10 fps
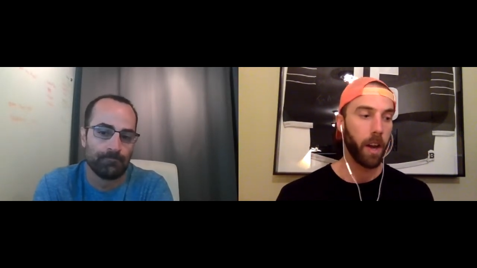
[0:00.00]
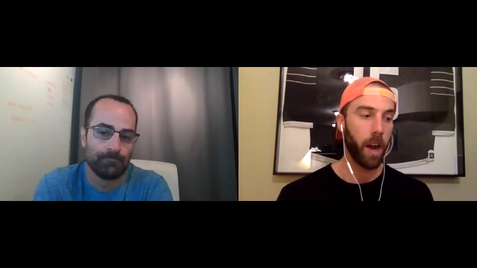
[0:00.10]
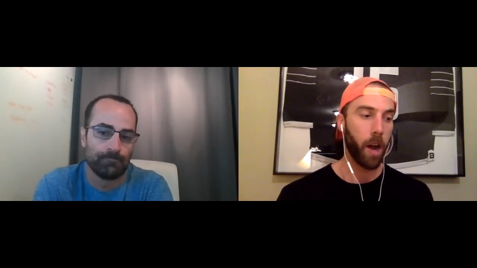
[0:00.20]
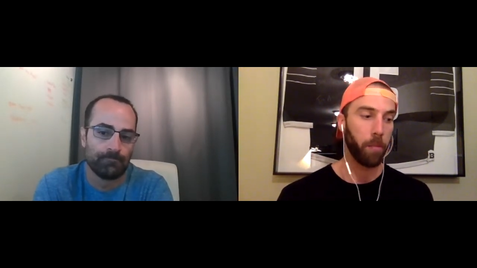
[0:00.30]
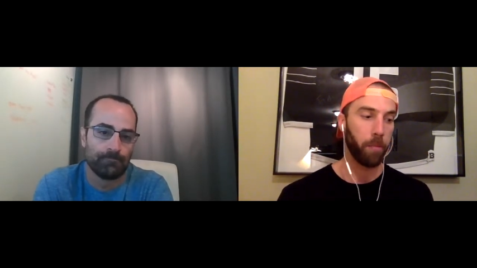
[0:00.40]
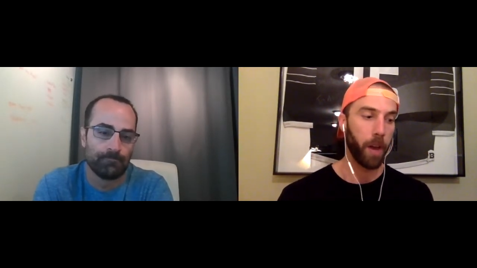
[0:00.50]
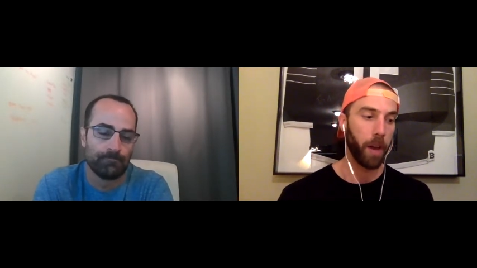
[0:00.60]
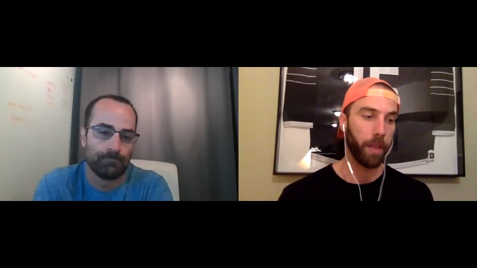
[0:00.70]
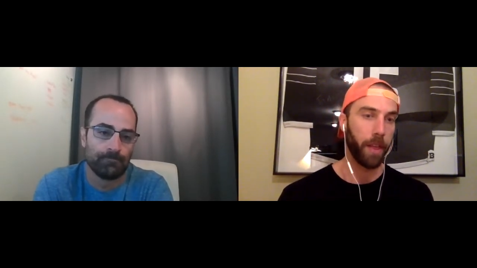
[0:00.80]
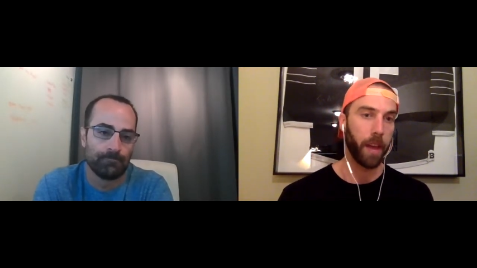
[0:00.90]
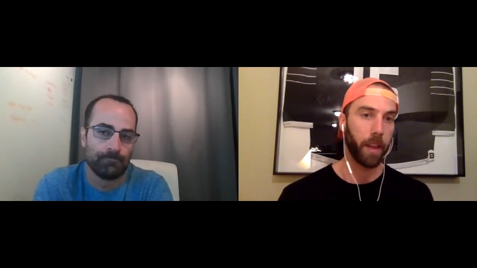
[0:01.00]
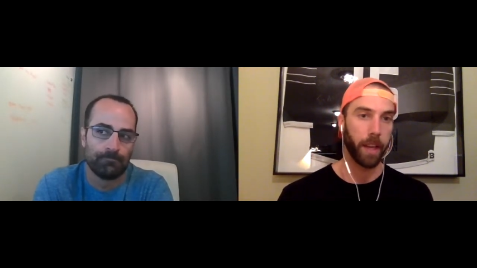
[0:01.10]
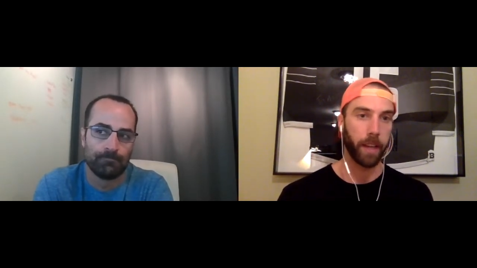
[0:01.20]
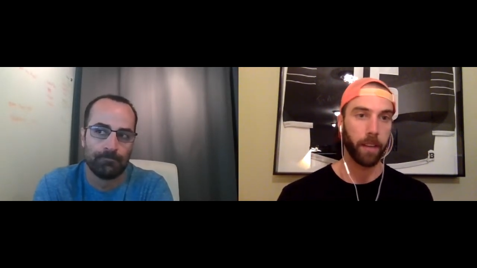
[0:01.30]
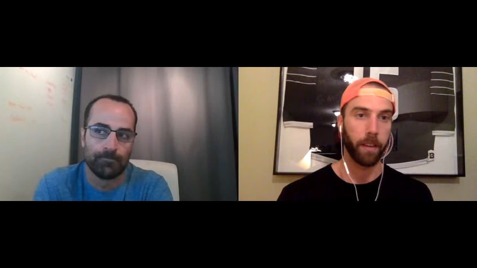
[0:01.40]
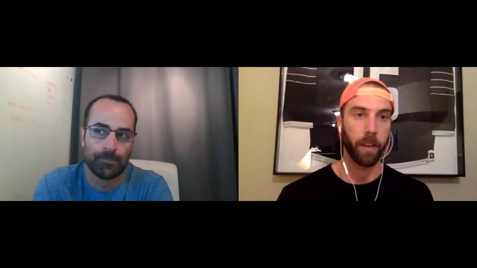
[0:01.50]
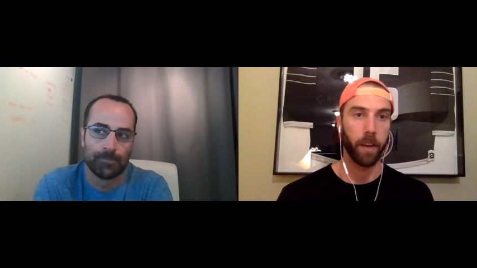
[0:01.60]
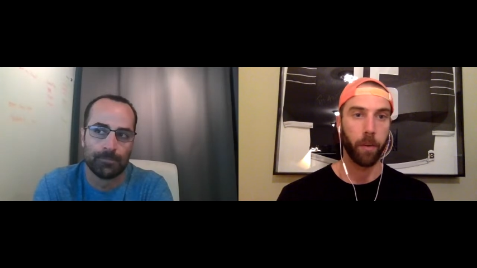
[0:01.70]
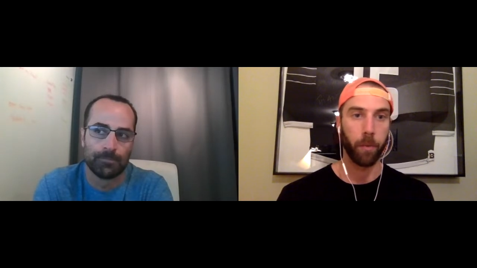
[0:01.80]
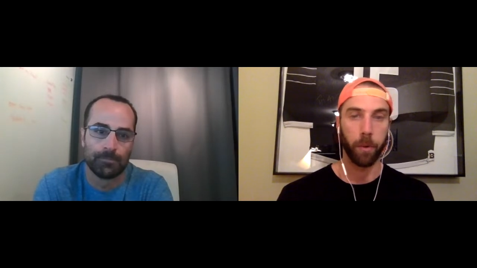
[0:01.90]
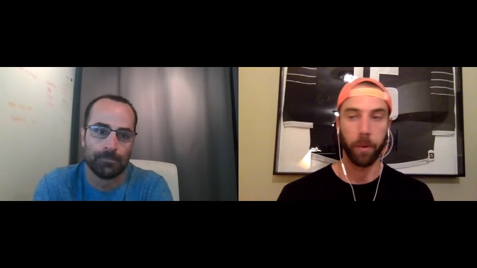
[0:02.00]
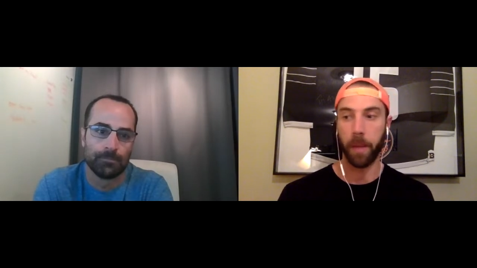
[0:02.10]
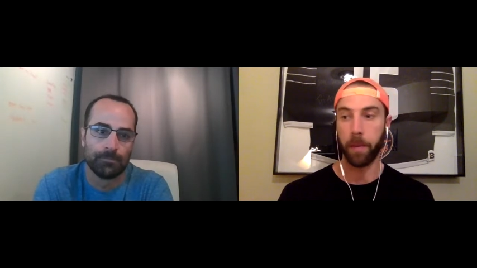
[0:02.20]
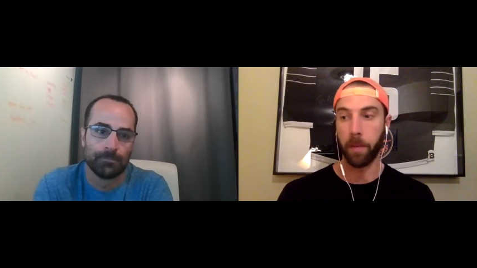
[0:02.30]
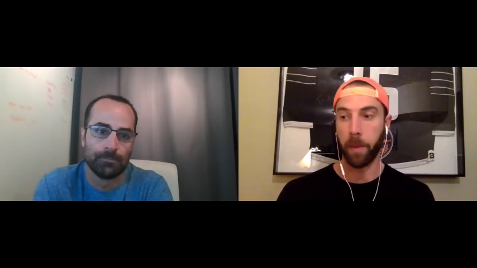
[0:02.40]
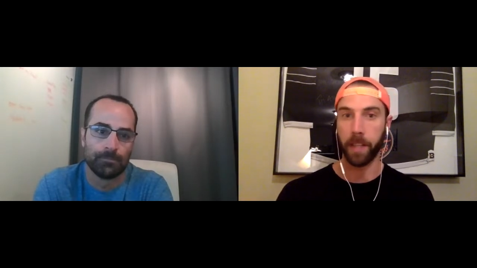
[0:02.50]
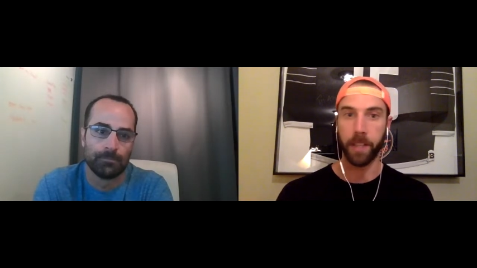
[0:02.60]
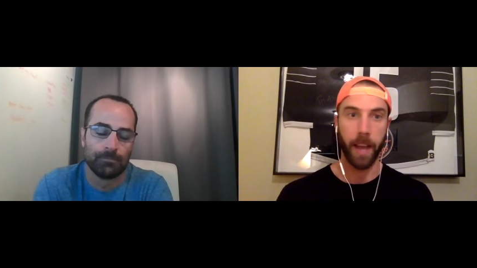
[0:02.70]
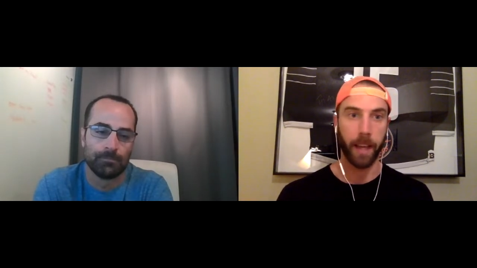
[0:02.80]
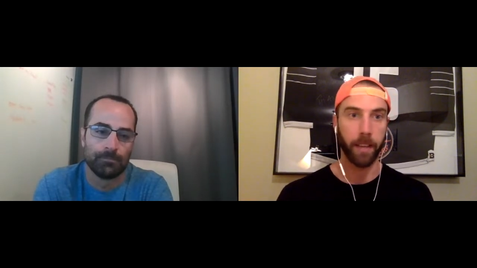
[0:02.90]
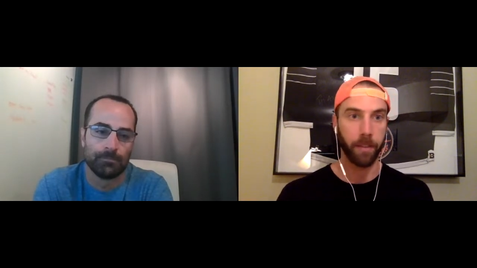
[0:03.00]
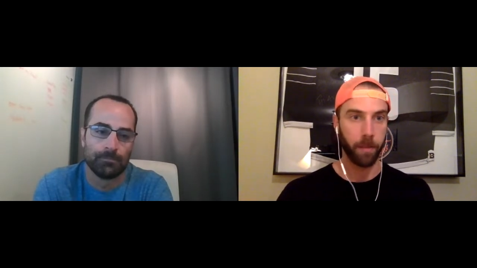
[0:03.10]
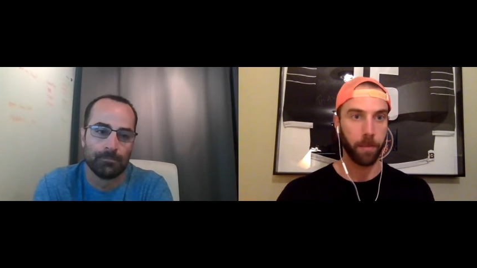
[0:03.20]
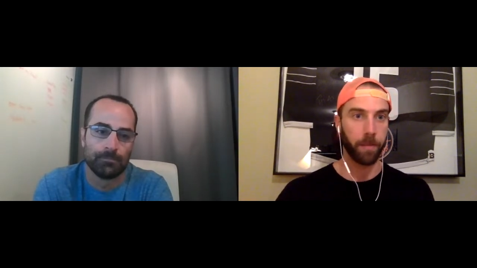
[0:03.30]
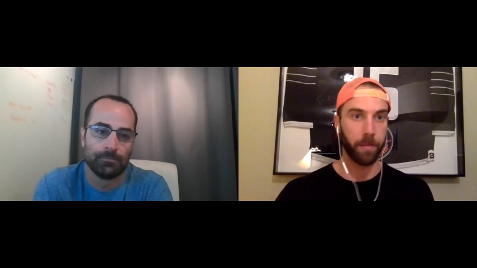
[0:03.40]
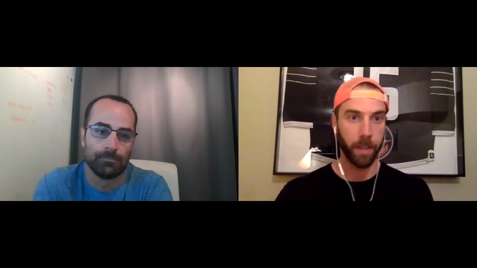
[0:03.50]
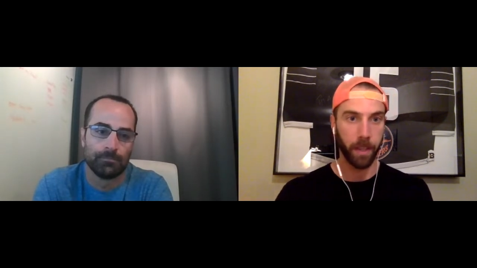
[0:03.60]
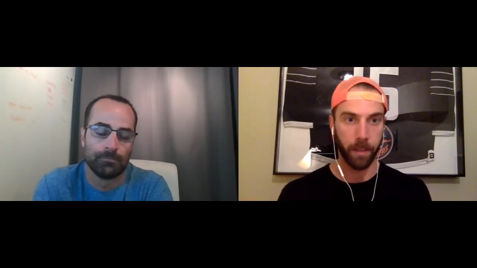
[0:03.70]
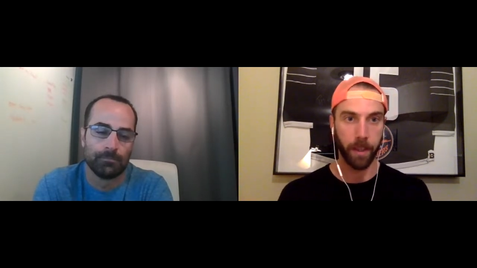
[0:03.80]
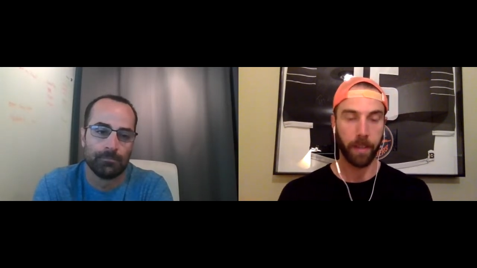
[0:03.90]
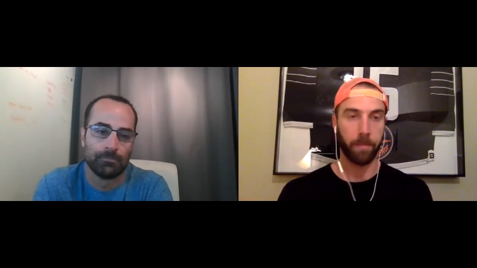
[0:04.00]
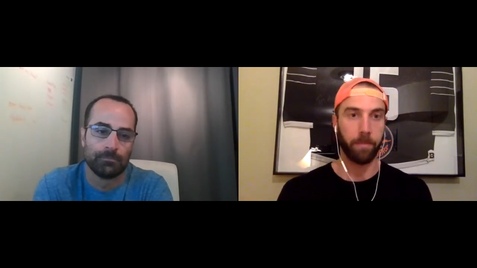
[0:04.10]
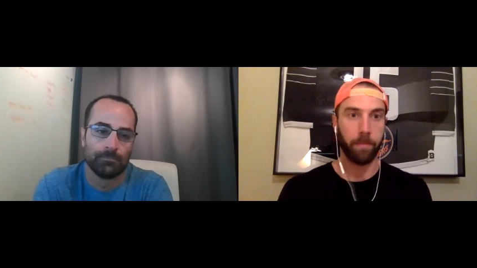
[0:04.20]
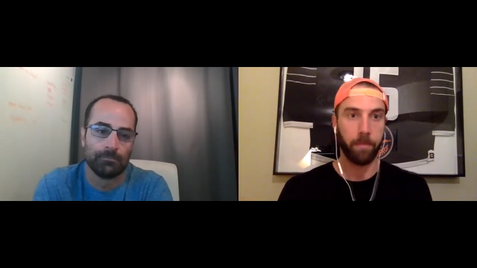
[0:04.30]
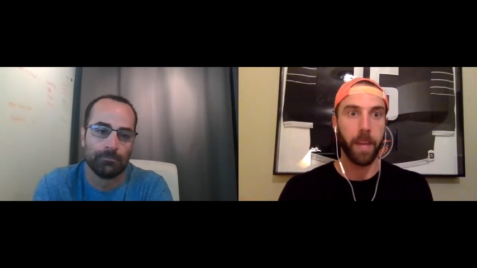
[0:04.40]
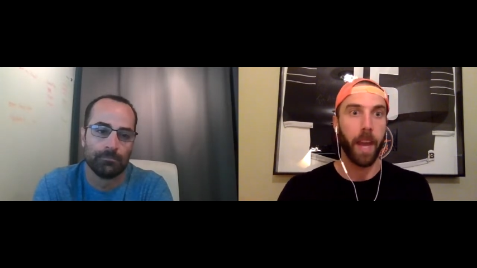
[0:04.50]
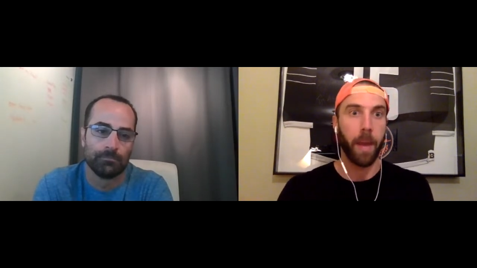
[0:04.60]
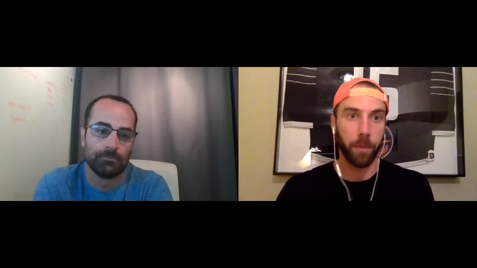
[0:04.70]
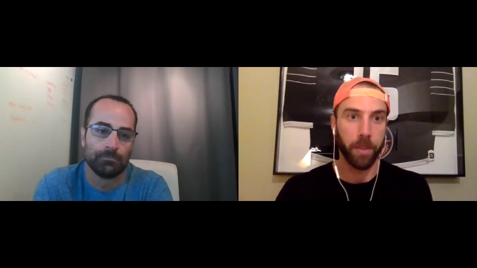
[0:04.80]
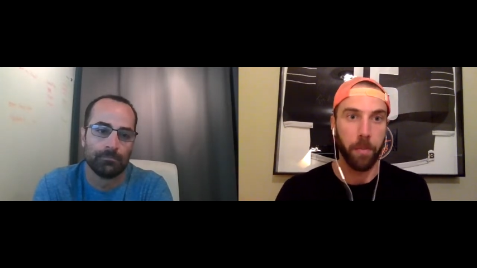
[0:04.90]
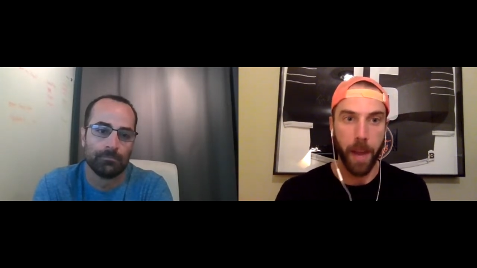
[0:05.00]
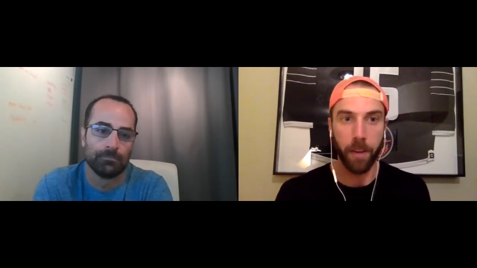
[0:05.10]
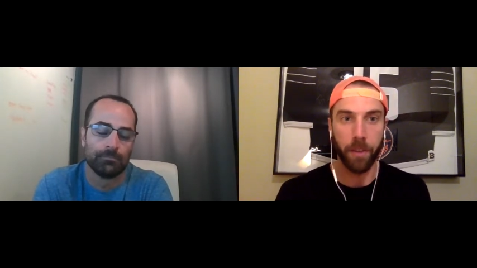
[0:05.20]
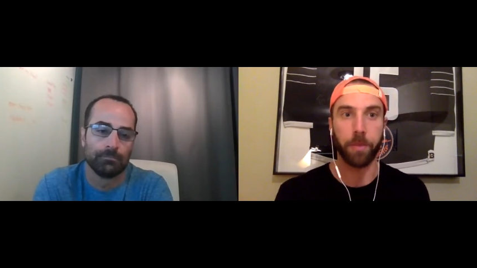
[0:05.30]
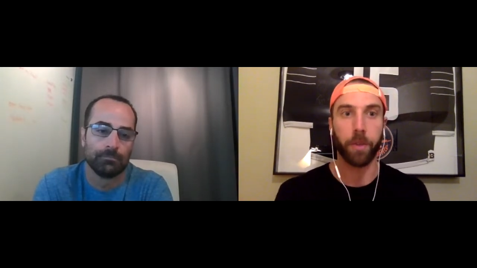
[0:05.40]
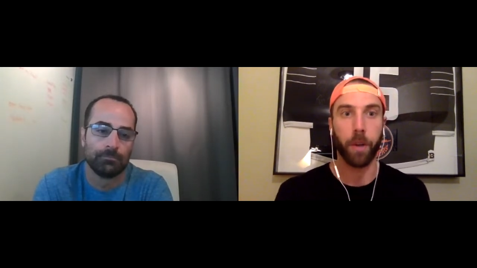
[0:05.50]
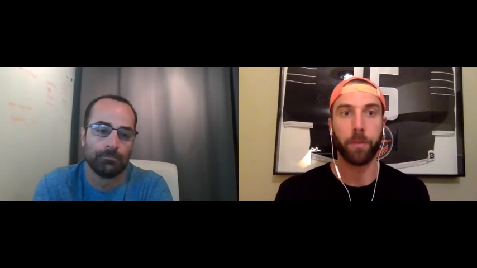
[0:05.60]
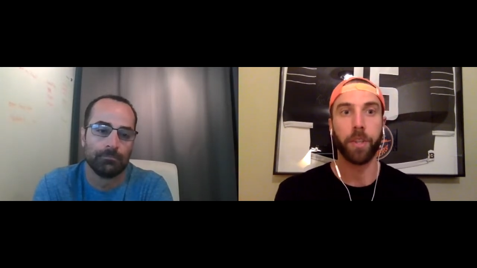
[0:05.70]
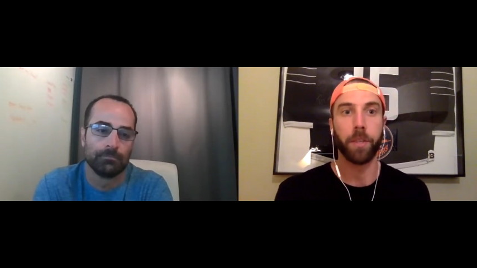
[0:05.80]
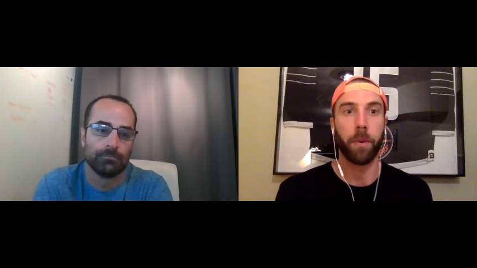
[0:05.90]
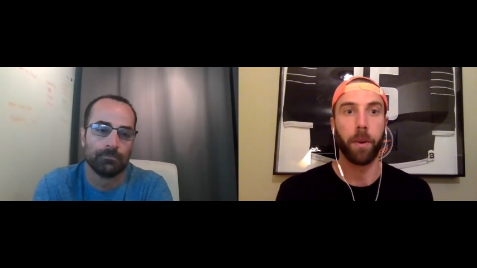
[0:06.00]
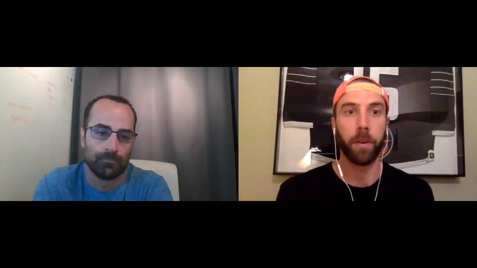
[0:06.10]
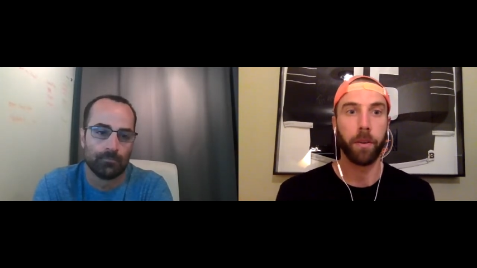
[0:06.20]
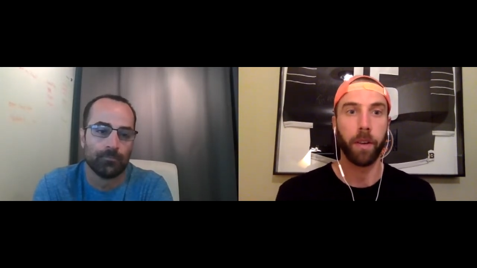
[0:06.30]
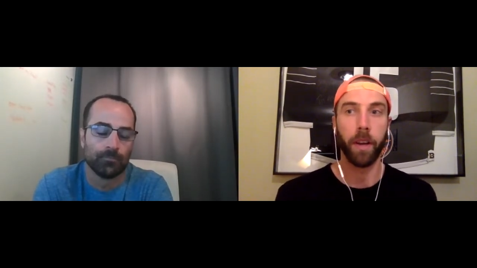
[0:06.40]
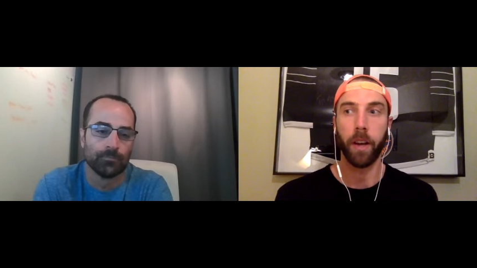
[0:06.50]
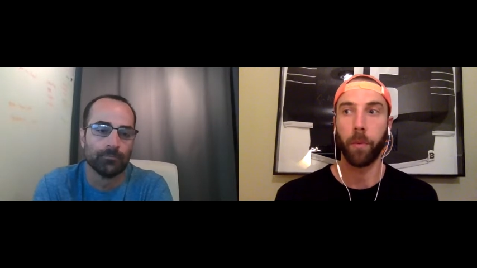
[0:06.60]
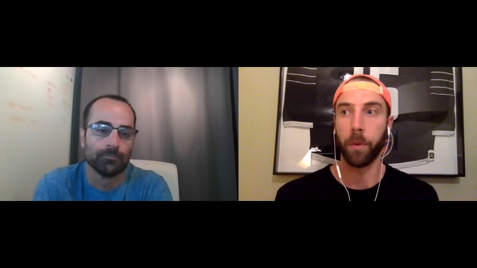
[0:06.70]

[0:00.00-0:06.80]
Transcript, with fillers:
Speaker 1: um, but then like you know we were limited by tech in terms of the like being able to manage subscriptions part uh,